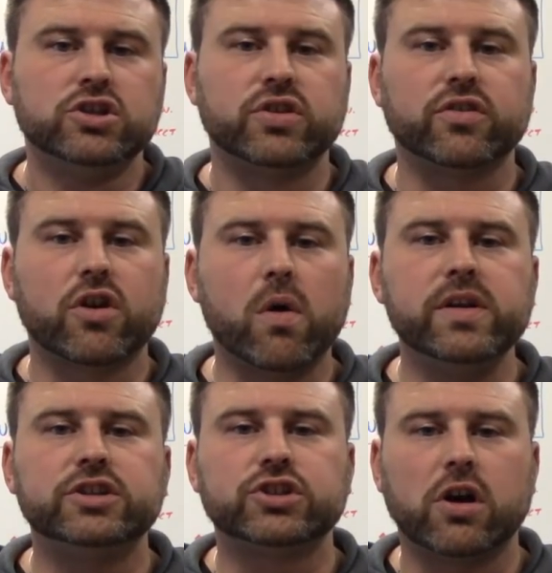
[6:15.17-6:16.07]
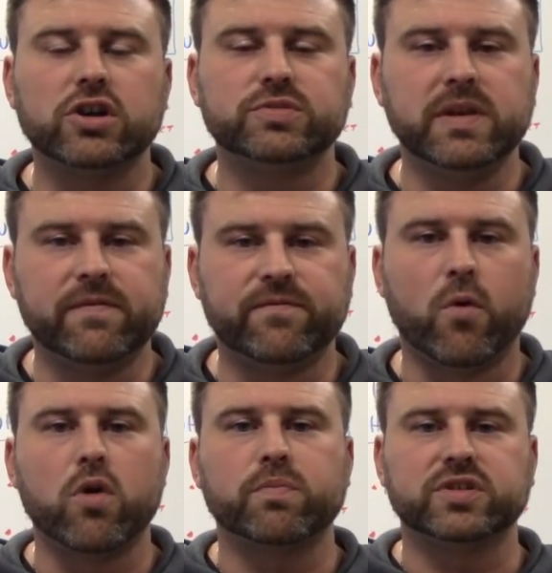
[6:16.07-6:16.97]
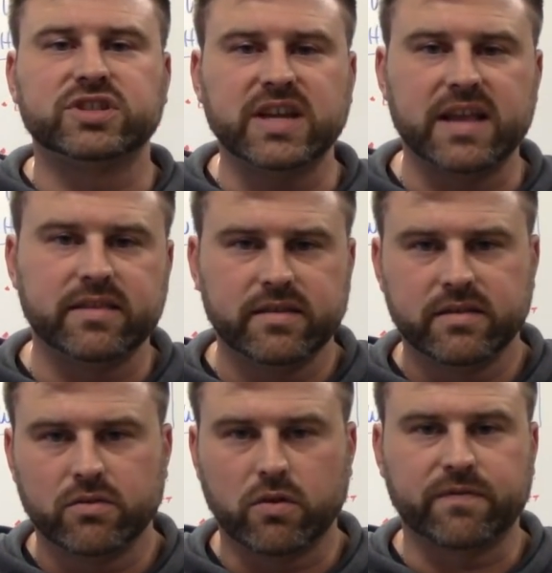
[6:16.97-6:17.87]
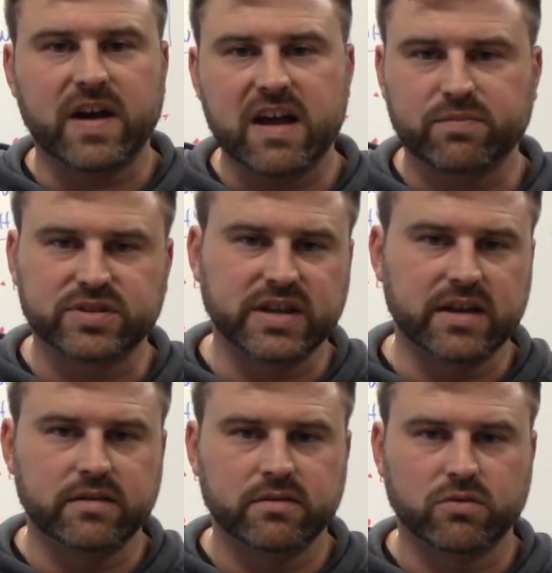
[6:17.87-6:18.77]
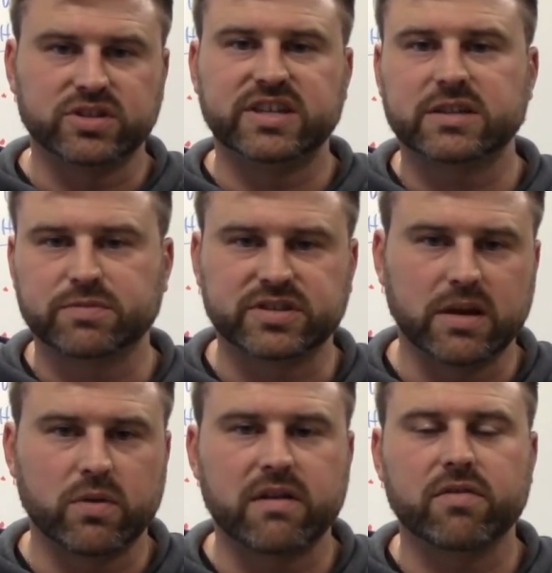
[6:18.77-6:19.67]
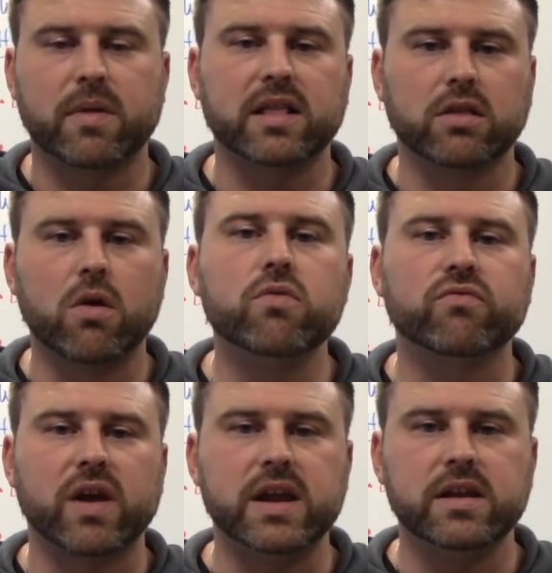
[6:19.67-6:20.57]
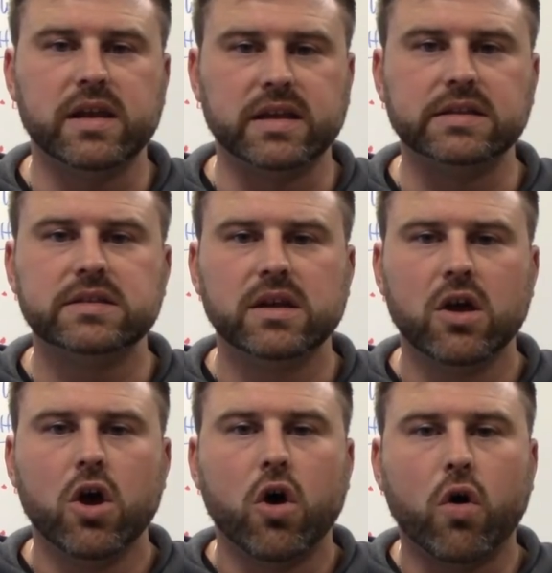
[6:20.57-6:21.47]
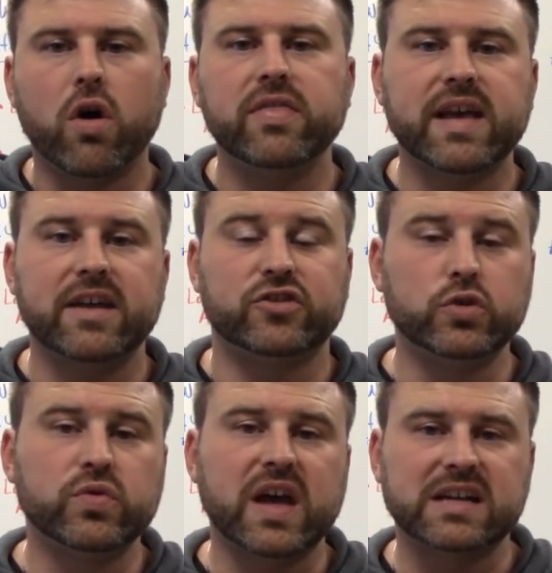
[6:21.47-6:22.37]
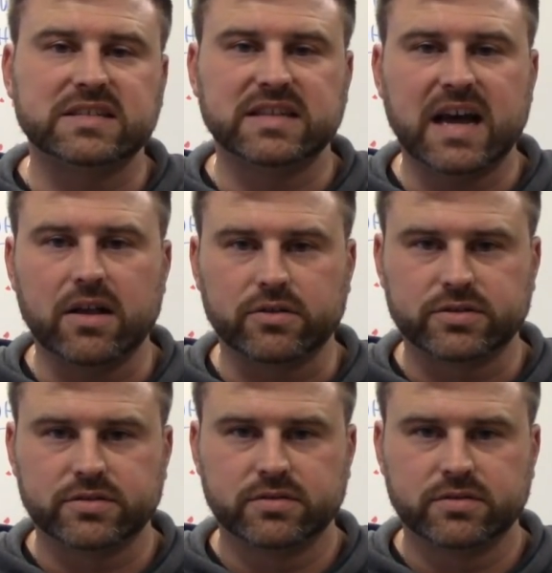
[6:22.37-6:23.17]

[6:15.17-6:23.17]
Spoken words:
So they're going to charge me 4% or 5% or 6%, whatever my loan rate is, on that $2,000.